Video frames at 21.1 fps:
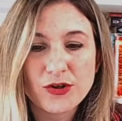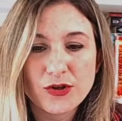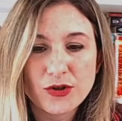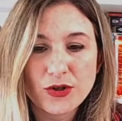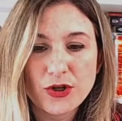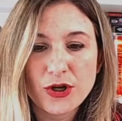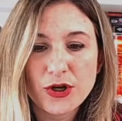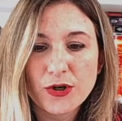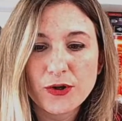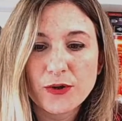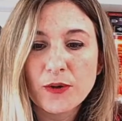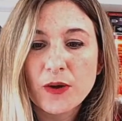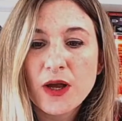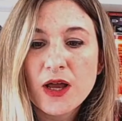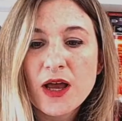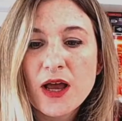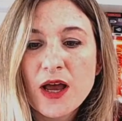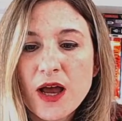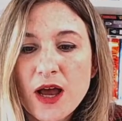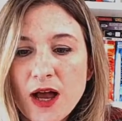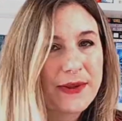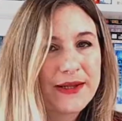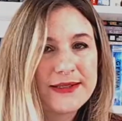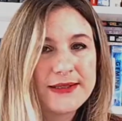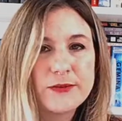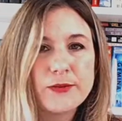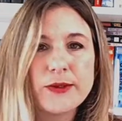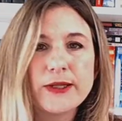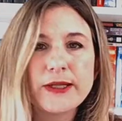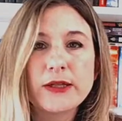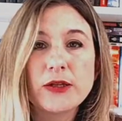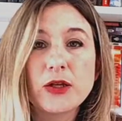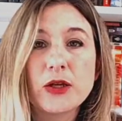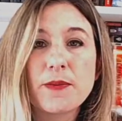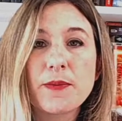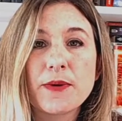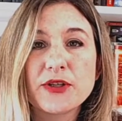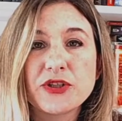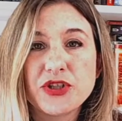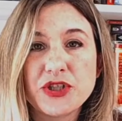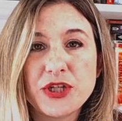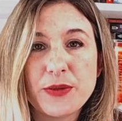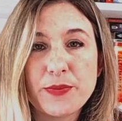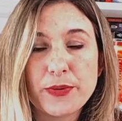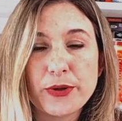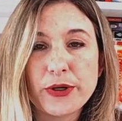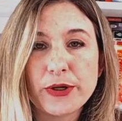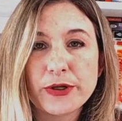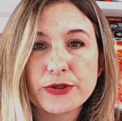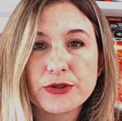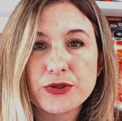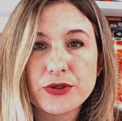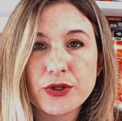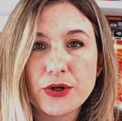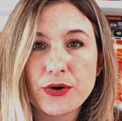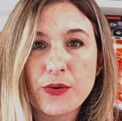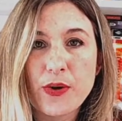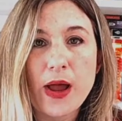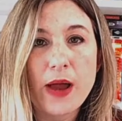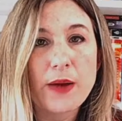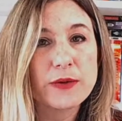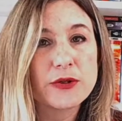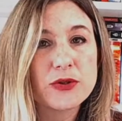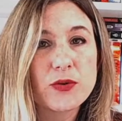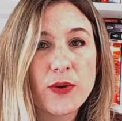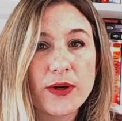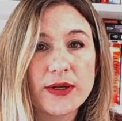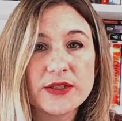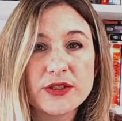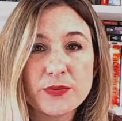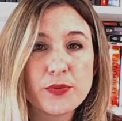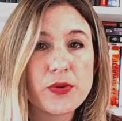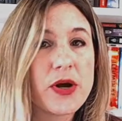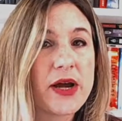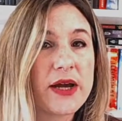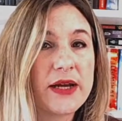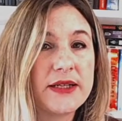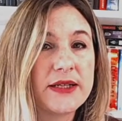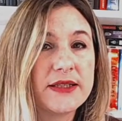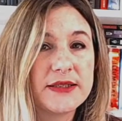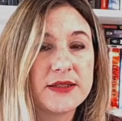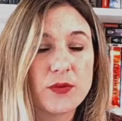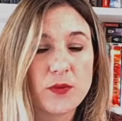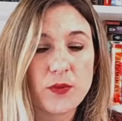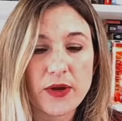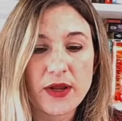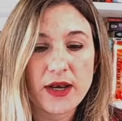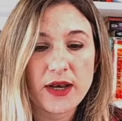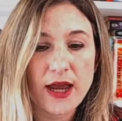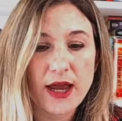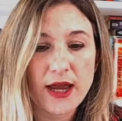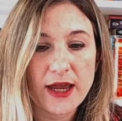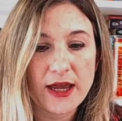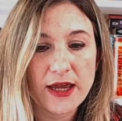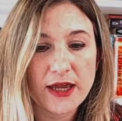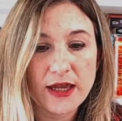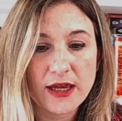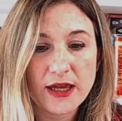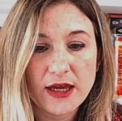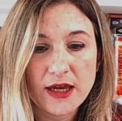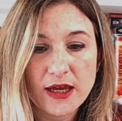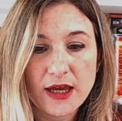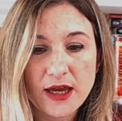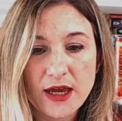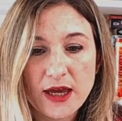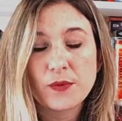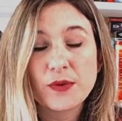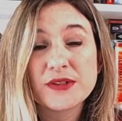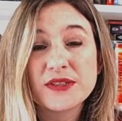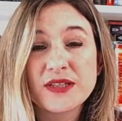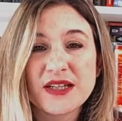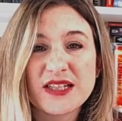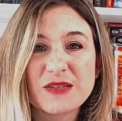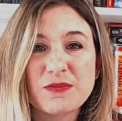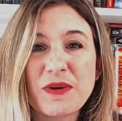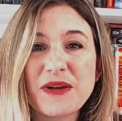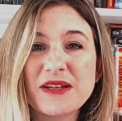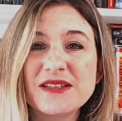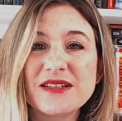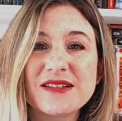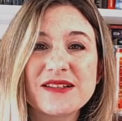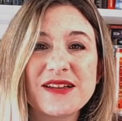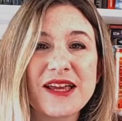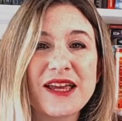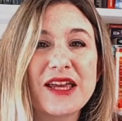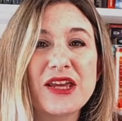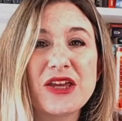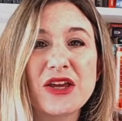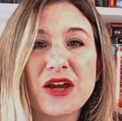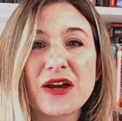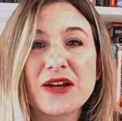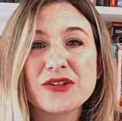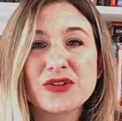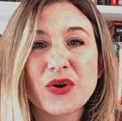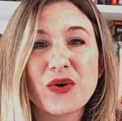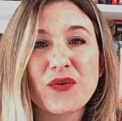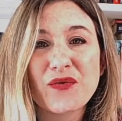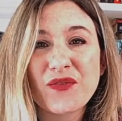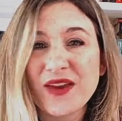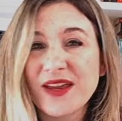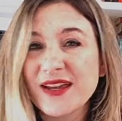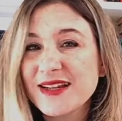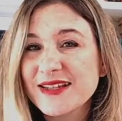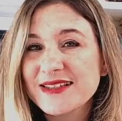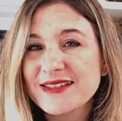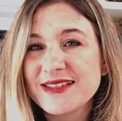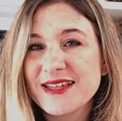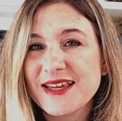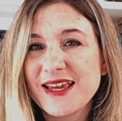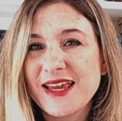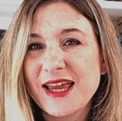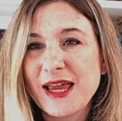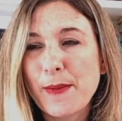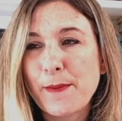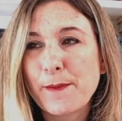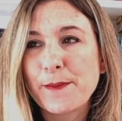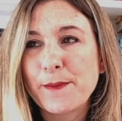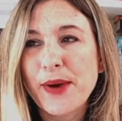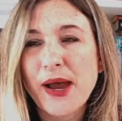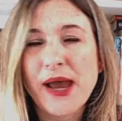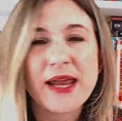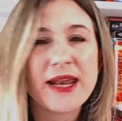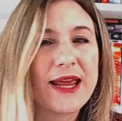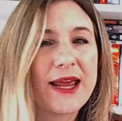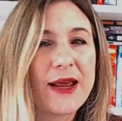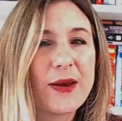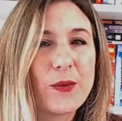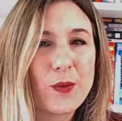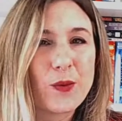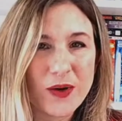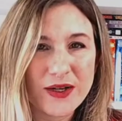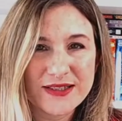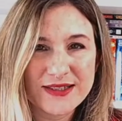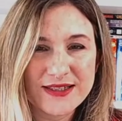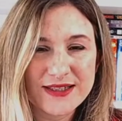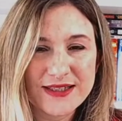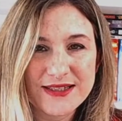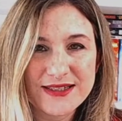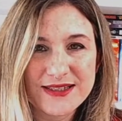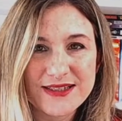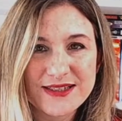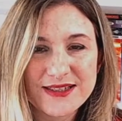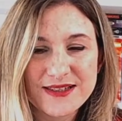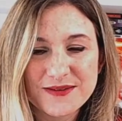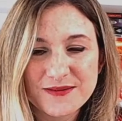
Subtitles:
You know, but it didn't really look much deeper. So I was quite surprised when I was expecting, like, a young adult fantasy, but it wasn't.